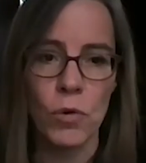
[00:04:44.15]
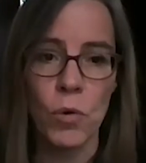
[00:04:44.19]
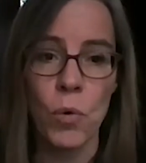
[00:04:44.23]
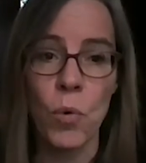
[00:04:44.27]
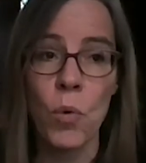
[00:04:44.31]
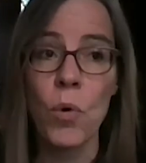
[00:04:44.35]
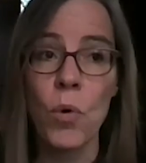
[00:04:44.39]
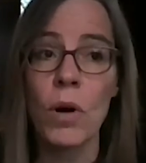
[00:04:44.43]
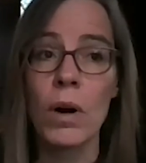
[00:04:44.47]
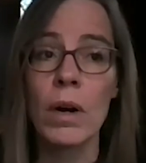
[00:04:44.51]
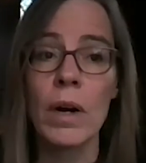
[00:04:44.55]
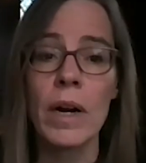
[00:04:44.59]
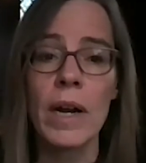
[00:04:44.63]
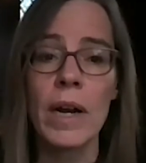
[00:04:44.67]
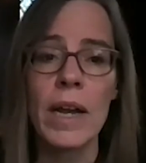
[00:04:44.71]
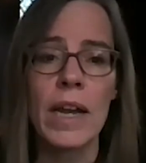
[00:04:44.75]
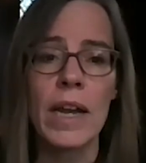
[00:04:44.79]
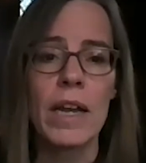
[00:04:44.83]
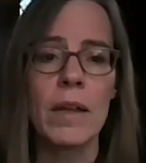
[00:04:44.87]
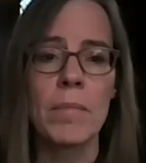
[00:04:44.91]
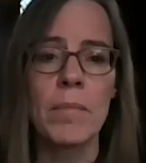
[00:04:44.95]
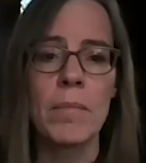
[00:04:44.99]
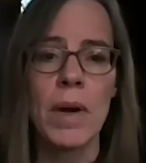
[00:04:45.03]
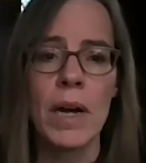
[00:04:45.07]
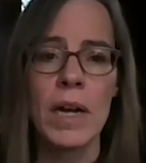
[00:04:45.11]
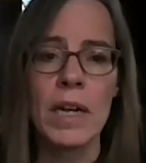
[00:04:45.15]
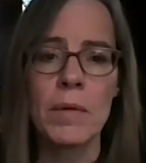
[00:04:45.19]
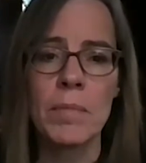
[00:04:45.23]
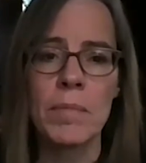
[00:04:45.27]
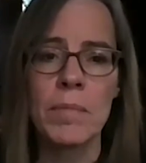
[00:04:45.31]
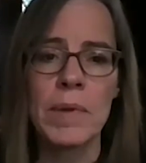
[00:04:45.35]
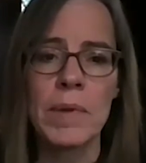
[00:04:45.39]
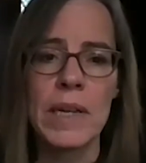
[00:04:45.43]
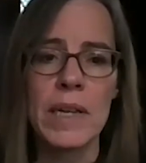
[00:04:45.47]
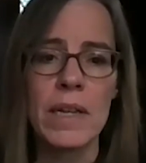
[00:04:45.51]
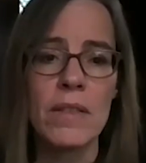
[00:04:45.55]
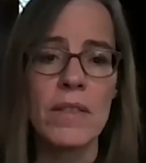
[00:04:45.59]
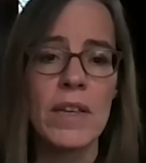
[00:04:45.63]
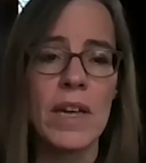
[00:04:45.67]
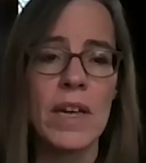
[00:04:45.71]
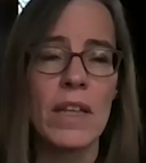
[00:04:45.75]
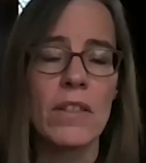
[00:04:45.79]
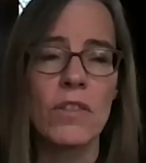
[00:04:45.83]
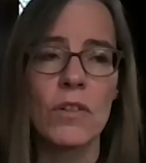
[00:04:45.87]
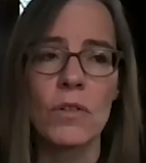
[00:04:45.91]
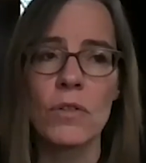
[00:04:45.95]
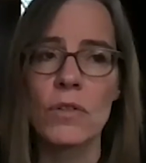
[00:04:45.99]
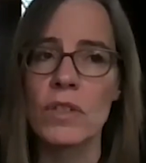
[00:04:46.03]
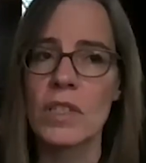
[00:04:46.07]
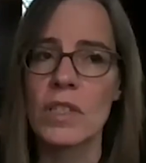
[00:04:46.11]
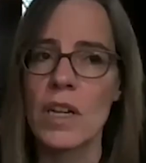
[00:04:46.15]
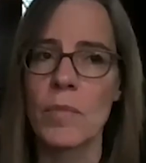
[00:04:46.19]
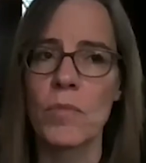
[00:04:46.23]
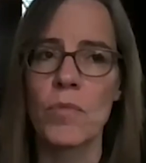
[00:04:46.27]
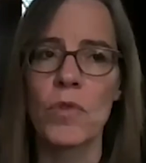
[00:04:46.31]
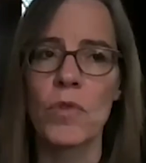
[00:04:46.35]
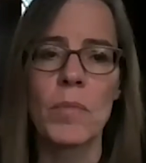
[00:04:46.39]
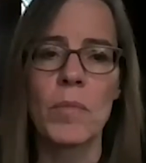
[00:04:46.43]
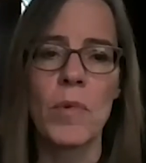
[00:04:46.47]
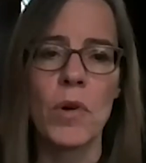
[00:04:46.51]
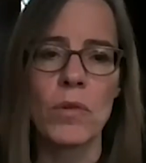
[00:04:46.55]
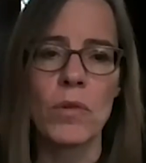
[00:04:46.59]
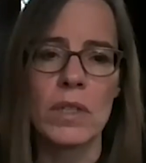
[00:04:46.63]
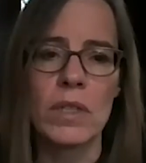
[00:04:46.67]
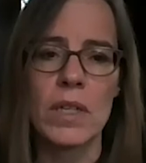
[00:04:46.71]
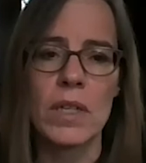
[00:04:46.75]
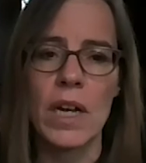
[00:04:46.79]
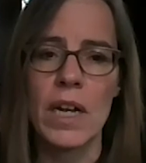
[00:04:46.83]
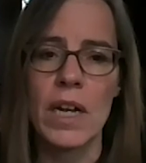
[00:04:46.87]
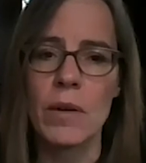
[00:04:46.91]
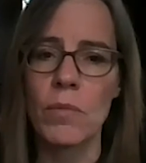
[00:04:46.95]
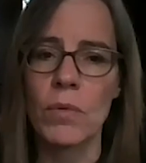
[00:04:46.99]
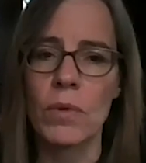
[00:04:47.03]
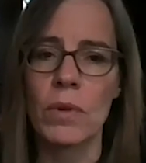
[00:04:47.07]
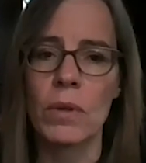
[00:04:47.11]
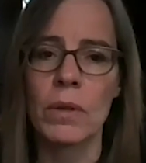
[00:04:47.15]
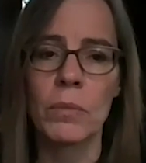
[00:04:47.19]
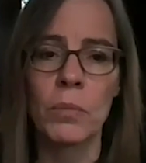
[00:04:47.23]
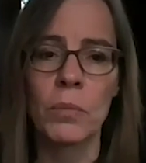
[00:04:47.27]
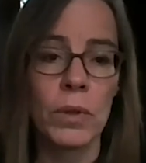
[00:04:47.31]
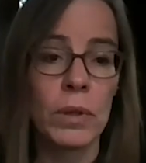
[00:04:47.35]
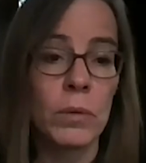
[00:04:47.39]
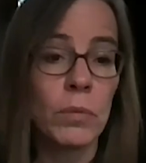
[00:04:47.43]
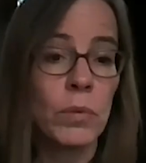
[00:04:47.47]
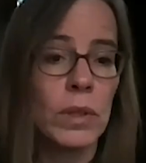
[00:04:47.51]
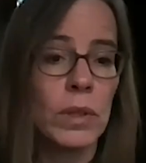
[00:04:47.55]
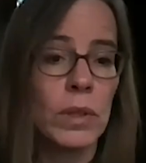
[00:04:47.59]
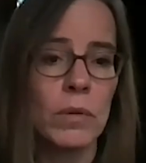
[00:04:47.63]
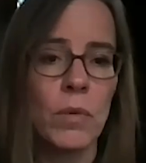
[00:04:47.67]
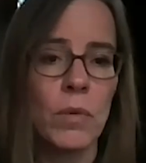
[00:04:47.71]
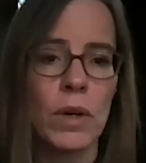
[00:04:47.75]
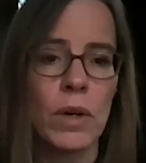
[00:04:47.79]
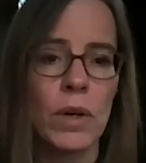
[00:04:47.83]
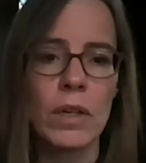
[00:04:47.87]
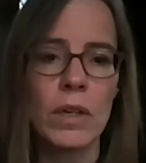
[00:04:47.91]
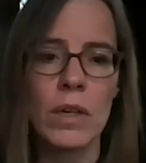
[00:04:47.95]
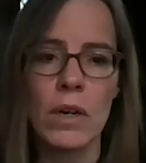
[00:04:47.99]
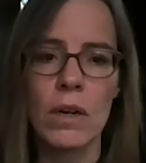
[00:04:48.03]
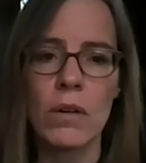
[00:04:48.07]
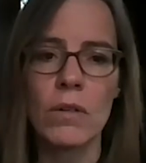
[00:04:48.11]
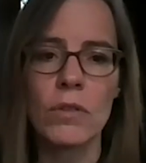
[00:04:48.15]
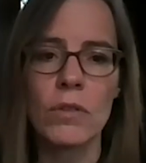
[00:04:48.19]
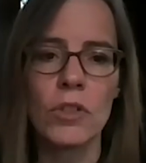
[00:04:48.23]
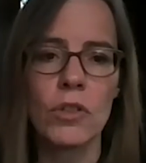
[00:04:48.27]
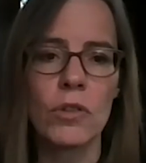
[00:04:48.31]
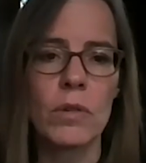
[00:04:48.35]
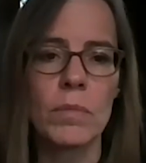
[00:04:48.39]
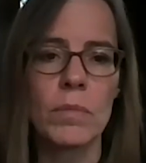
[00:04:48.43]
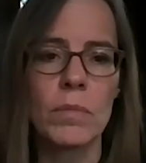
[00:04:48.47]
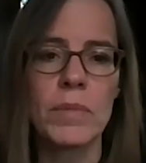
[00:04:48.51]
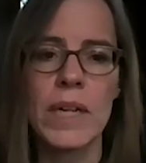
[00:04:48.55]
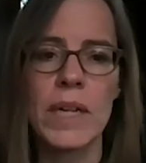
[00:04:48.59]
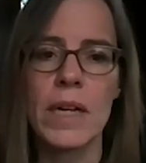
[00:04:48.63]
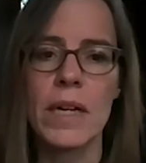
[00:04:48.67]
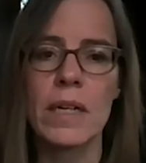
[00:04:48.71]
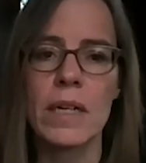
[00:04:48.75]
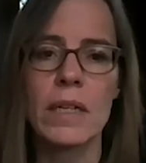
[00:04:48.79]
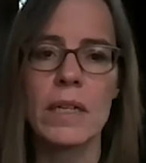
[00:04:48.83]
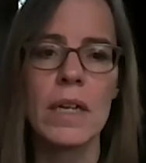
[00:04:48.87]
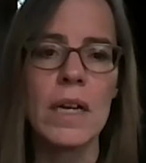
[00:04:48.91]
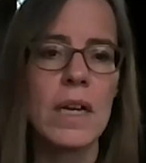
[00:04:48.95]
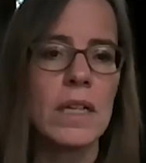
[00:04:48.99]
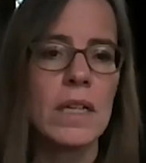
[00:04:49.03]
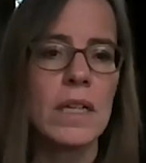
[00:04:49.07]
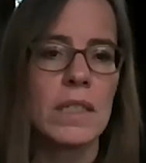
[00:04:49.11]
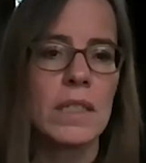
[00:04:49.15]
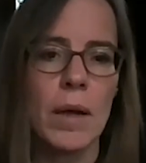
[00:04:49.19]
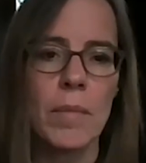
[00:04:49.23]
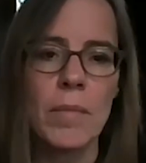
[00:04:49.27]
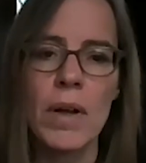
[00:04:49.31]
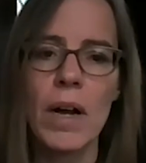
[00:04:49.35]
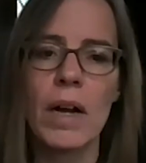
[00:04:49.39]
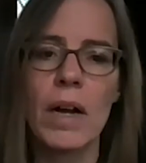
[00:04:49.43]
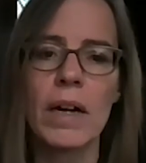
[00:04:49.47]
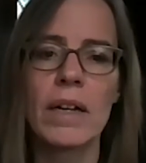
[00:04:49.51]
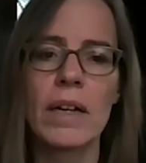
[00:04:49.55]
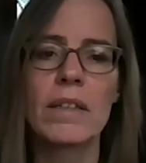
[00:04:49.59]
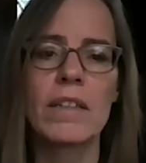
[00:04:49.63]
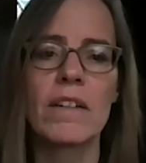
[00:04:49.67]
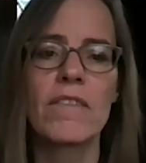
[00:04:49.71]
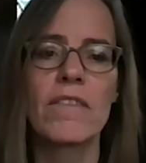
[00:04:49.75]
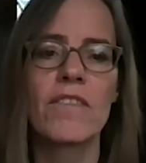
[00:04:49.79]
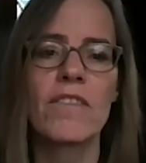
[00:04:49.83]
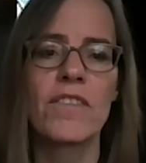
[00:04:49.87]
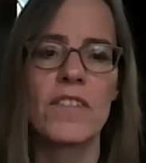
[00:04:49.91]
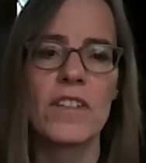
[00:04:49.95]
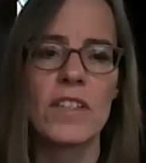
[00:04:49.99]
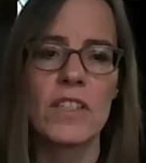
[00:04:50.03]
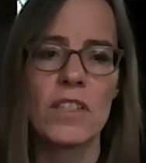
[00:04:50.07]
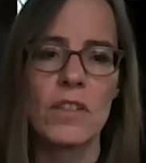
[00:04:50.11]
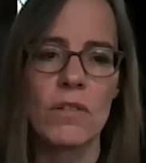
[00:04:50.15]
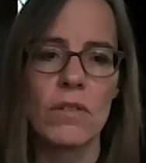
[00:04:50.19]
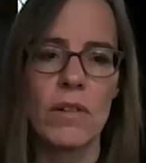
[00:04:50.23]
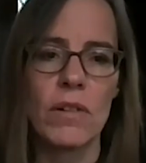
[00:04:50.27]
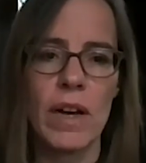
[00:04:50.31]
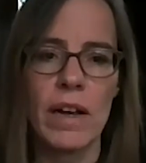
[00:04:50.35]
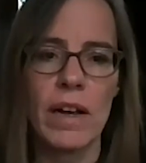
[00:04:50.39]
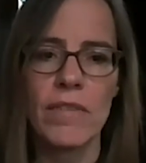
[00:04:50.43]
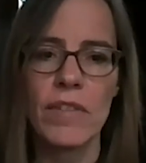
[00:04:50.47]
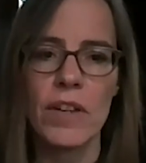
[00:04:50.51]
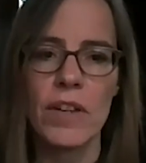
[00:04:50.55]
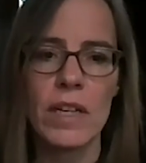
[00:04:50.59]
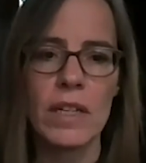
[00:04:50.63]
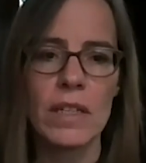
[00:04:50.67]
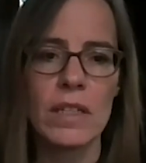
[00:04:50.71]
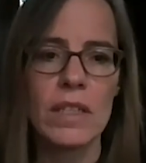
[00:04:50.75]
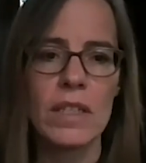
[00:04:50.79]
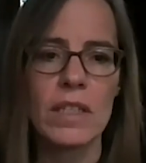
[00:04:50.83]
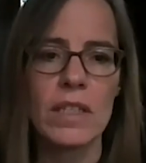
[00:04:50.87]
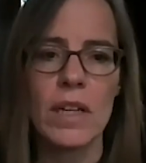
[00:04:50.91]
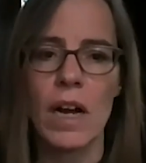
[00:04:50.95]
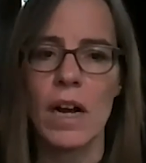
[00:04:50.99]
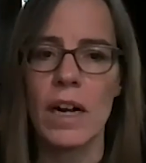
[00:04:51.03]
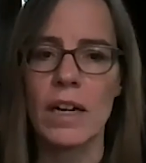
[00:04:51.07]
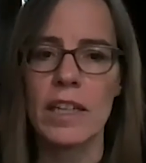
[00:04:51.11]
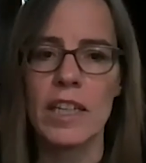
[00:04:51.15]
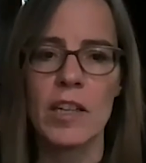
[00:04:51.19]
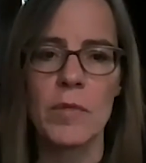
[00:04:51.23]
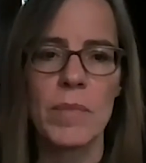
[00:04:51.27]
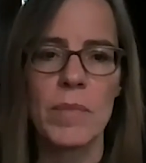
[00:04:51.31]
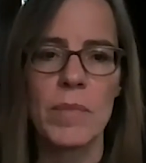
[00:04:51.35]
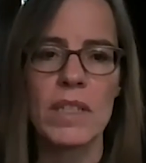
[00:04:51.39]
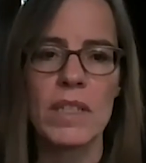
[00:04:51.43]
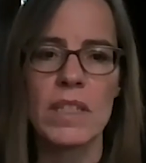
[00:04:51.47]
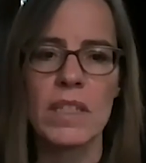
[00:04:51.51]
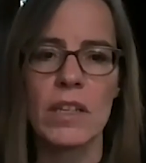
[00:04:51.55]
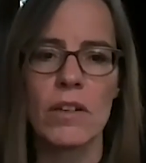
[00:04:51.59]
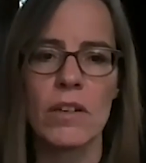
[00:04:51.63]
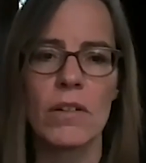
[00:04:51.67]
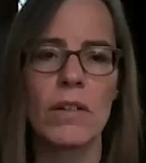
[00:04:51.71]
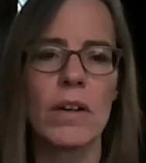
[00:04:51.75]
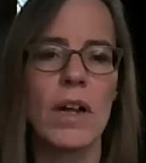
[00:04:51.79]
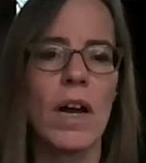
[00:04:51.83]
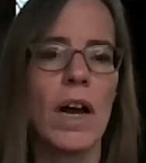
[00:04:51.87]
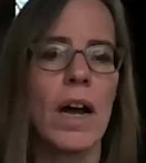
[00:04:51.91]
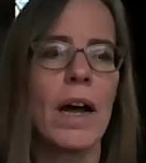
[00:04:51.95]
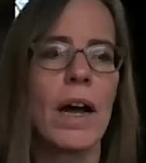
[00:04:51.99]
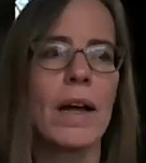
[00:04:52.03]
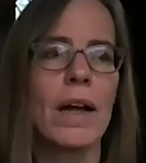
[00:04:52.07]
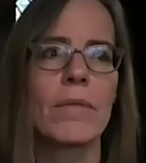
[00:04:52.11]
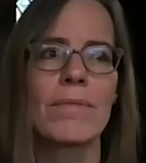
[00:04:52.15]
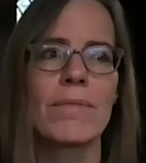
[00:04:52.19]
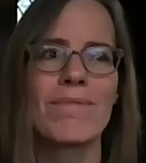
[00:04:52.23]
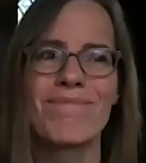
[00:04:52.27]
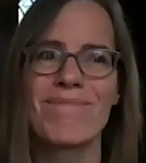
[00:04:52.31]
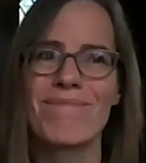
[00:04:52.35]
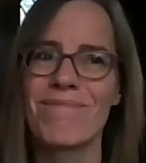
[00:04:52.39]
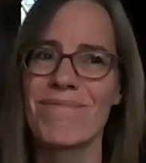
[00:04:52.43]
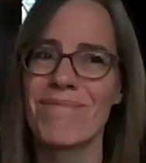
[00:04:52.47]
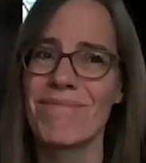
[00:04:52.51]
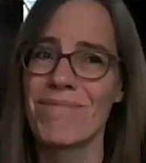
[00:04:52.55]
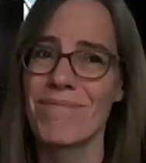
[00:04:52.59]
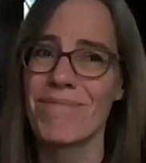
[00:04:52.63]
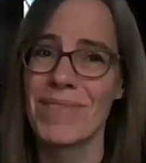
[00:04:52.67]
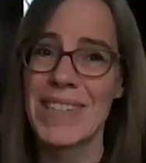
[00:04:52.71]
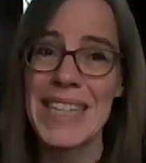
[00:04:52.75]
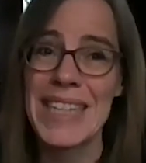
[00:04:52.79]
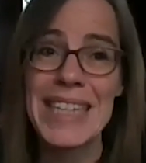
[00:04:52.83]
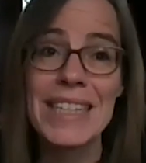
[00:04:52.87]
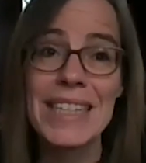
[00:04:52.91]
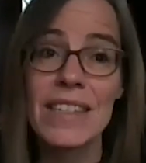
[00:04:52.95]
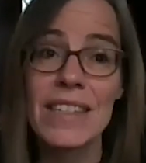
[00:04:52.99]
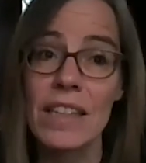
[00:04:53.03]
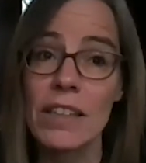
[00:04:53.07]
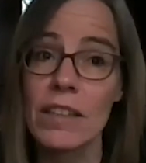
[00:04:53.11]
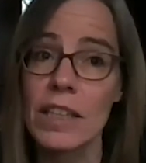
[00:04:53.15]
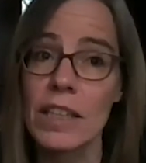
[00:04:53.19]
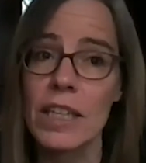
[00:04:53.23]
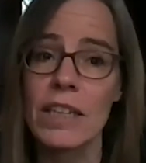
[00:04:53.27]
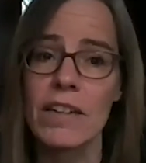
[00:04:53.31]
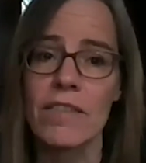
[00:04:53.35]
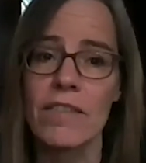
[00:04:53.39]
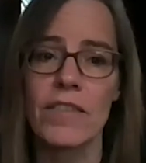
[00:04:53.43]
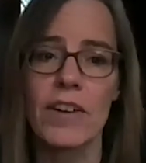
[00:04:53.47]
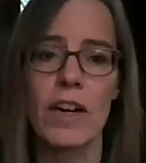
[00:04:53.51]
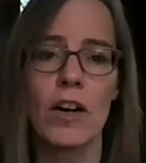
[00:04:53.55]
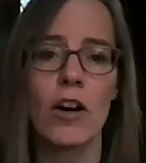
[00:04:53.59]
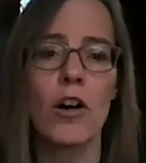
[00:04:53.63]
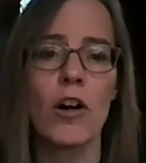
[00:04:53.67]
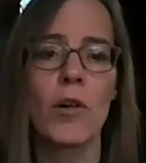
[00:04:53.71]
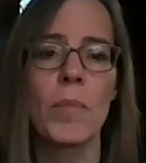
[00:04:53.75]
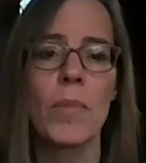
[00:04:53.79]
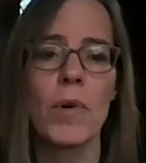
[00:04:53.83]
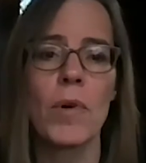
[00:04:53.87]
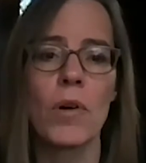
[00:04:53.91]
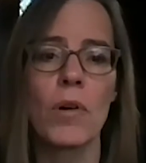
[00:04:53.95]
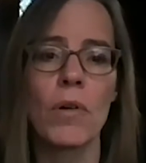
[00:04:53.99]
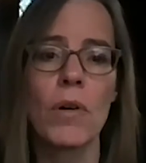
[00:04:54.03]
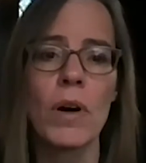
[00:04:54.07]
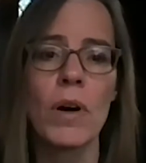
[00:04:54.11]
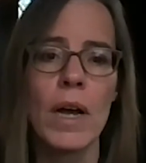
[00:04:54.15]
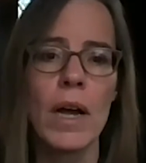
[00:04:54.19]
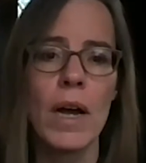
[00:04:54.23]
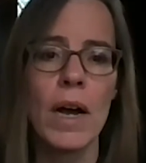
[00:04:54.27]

Or it might be that there's some remote site where we really want to go to obtain some kind of physical evidence, documents that are not easily available,